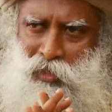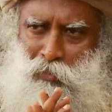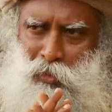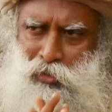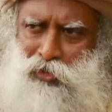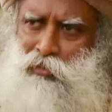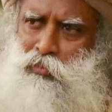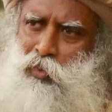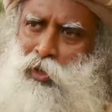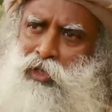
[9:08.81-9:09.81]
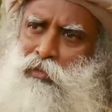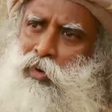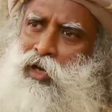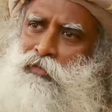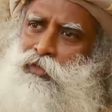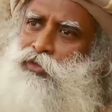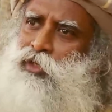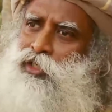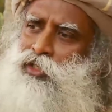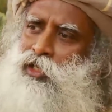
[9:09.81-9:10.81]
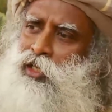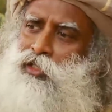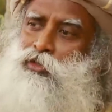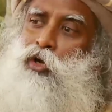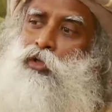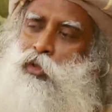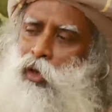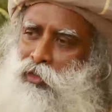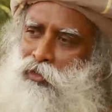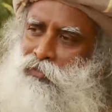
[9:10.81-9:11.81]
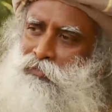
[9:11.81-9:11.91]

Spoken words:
most important part of education here is not taught.